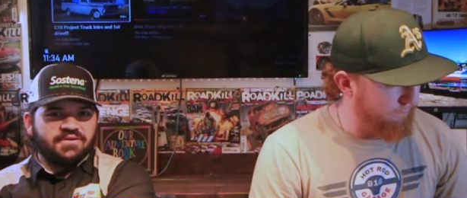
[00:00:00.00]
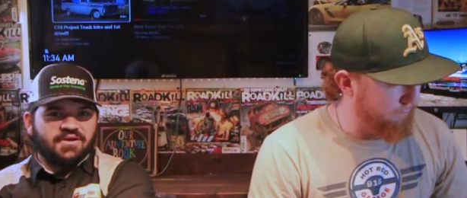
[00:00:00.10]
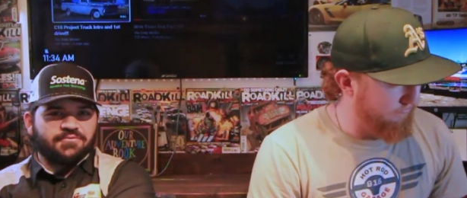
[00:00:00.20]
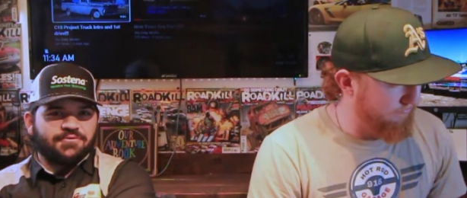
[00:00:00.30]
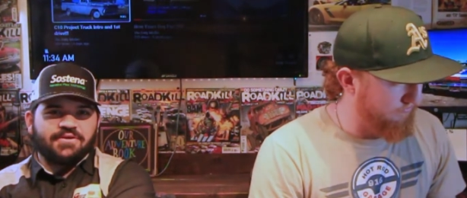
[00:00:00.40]

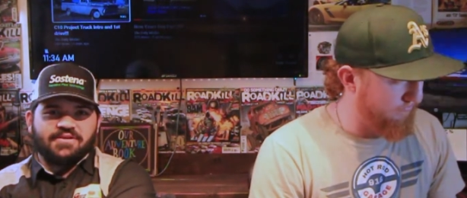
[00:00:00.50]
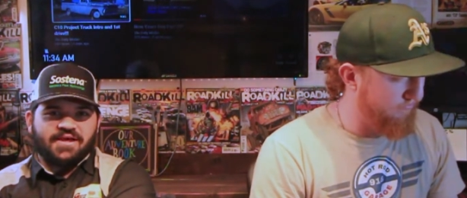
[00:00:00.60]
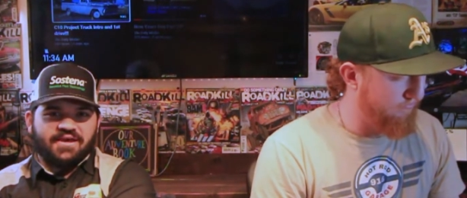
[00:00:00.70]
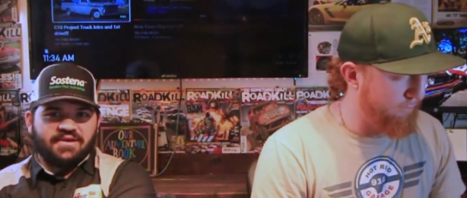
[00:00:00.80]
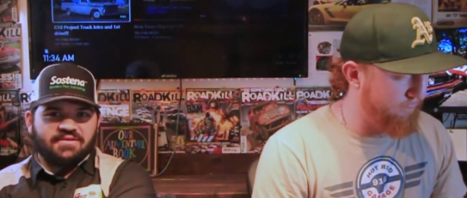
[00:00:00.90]
Speaker 1: I really
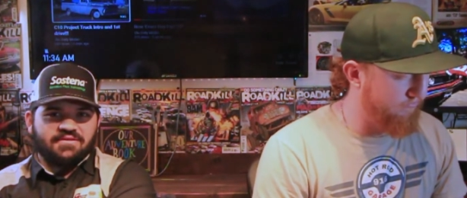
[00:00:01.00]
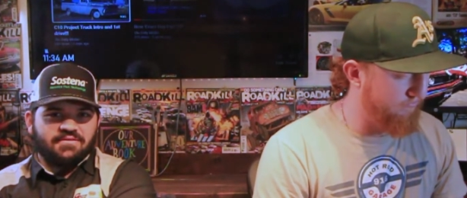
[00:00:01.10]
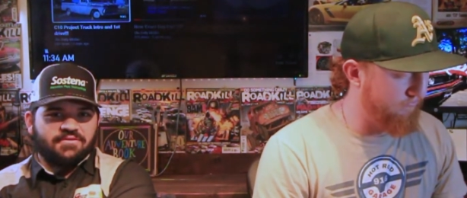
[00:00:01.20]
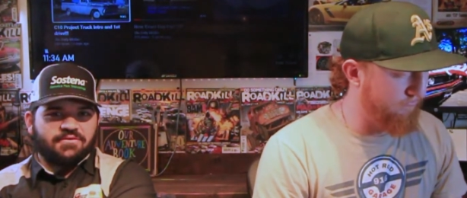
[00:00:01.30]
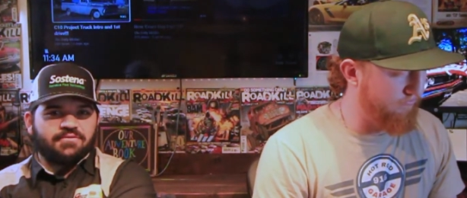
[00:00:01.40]
like
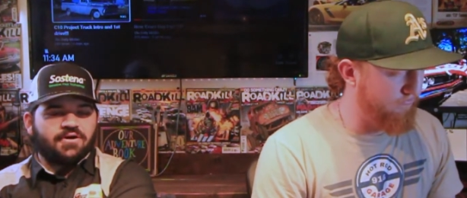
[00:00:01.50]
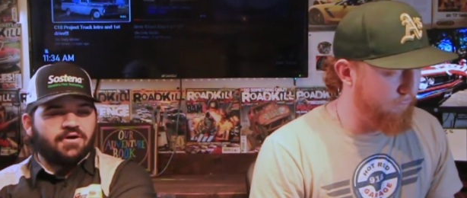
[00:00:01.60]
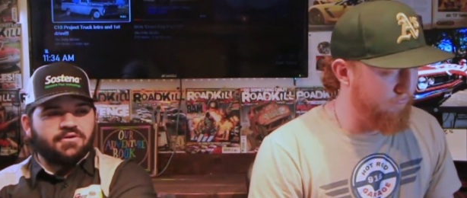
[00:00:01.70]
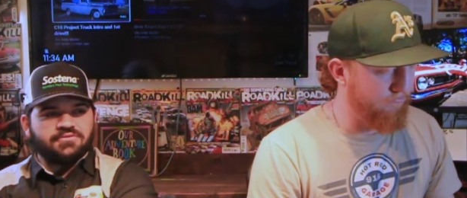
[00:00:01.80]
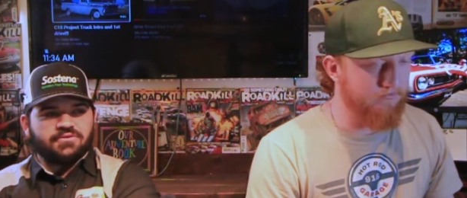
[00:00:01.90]
you know
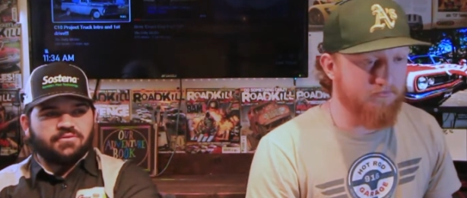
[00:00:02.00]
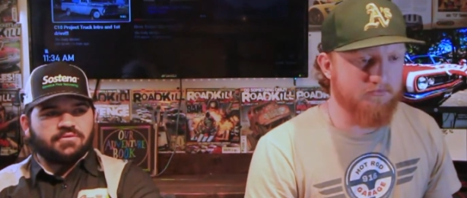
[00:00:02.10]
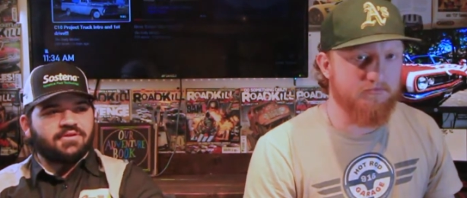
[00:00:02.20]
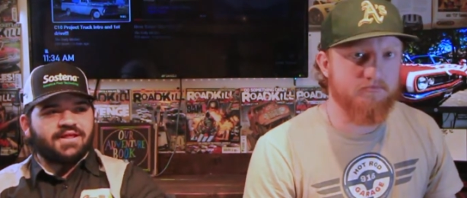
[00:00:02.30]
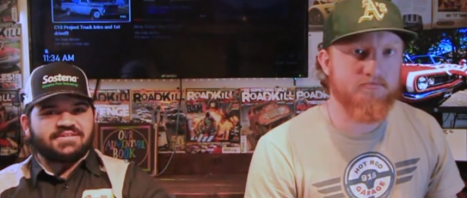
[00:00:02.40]
all the
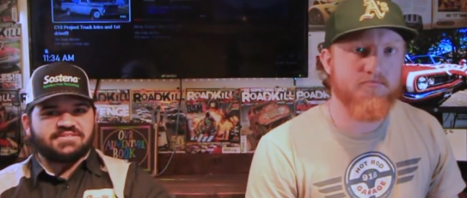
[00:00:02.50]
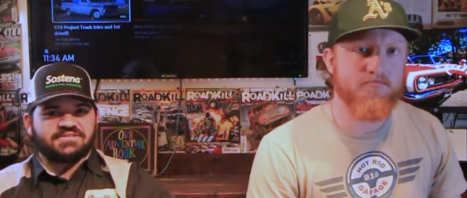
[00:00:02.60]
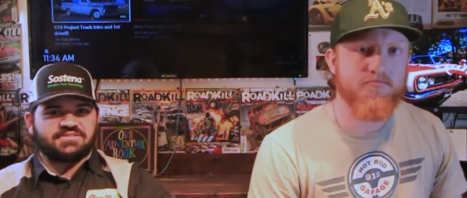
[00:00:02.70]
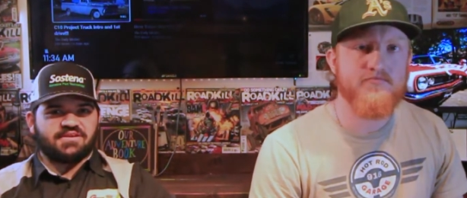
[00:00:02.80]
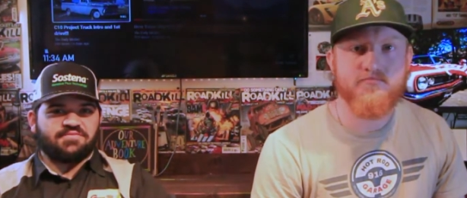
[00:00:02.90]
old
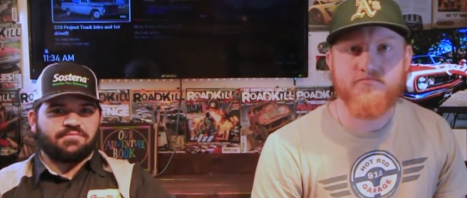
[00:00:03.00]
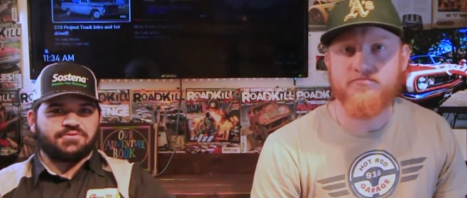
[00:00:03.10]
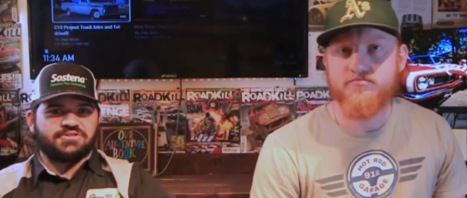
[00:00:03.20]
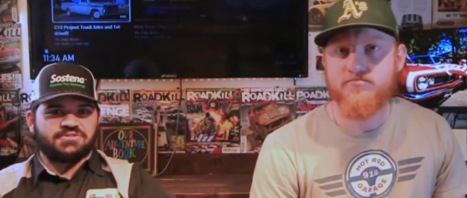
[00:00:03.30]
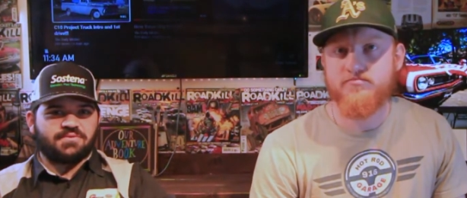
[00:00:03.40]
classic stuff,
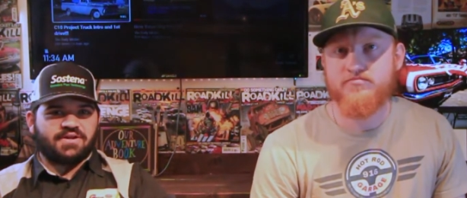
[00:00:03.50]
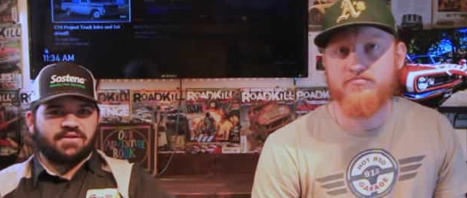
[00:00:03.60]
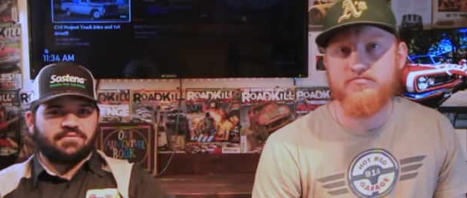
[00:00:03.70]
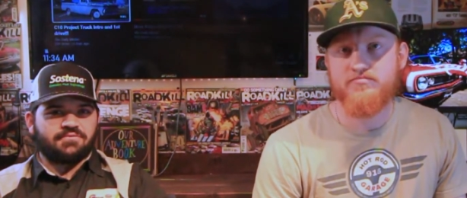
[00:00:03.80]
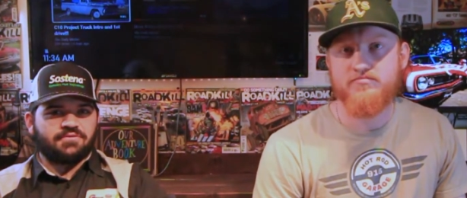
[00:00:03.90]
which is what
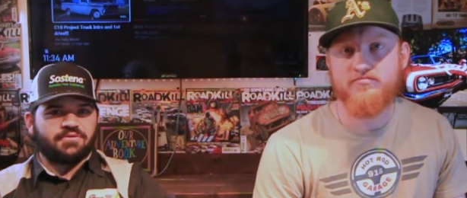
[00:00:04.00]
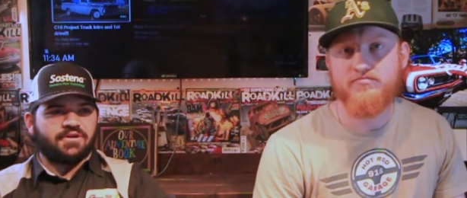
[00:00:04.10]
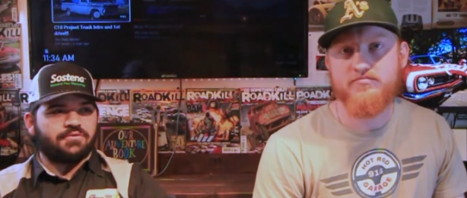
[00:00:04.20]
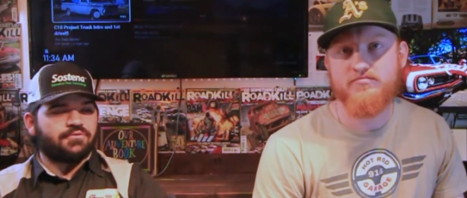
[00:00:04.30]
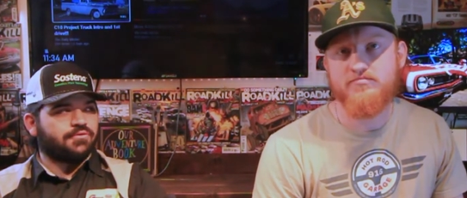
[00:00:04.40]
I you
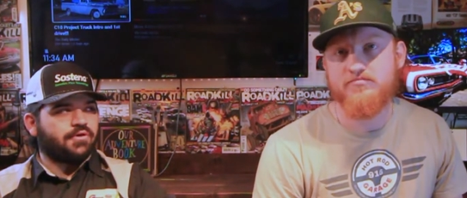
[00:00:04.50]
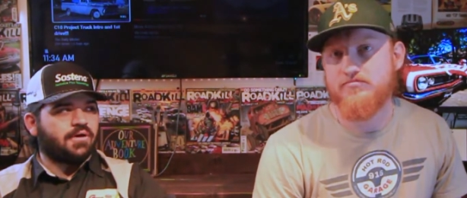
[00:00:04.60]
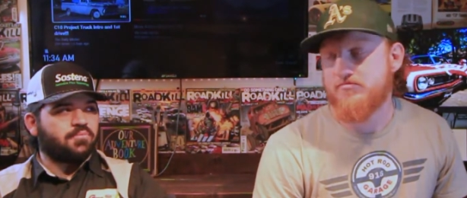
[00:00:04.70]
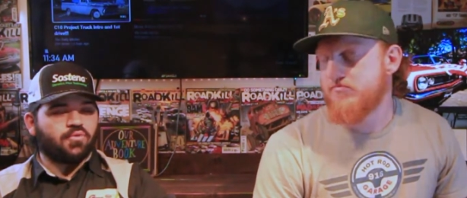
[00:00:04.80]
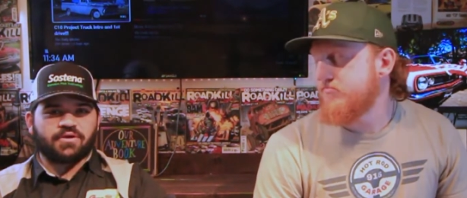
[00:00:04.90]
know grew
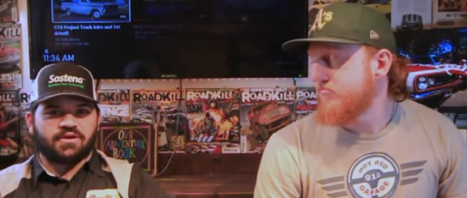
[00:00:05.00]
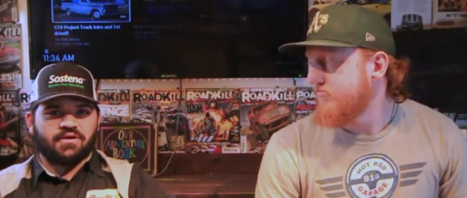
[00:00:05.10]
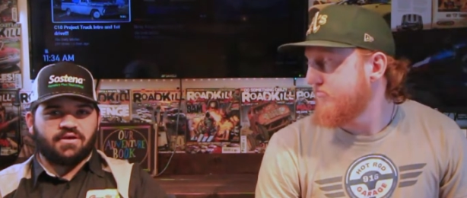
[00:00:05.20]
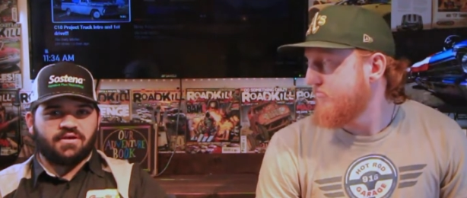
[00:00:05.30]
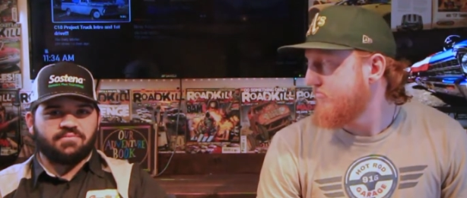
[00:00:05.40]
up working
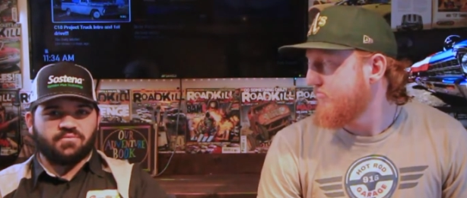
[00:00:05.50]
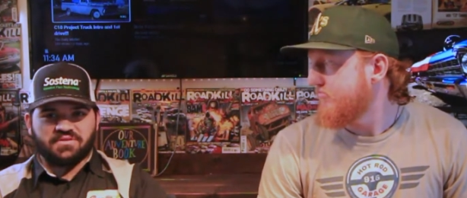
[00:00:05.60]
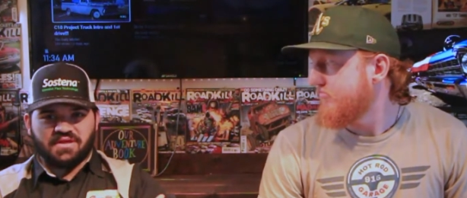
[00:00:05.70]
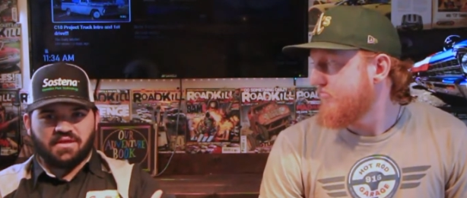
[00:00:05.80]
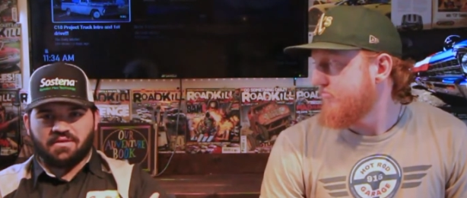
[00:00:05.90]
on
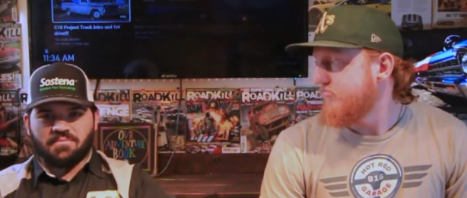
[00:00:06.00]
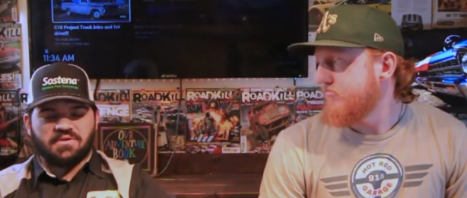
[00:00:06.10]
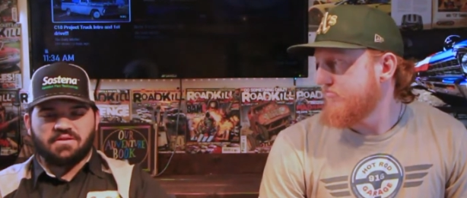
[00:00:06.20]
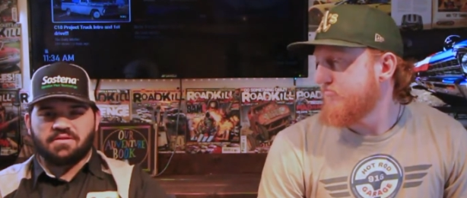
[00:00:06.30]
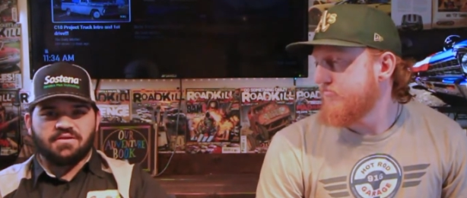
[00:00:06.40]
with
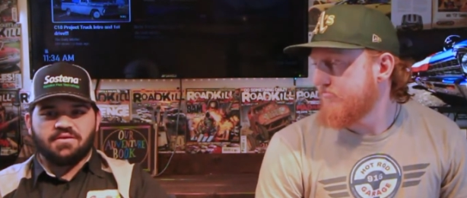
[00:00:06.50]
him and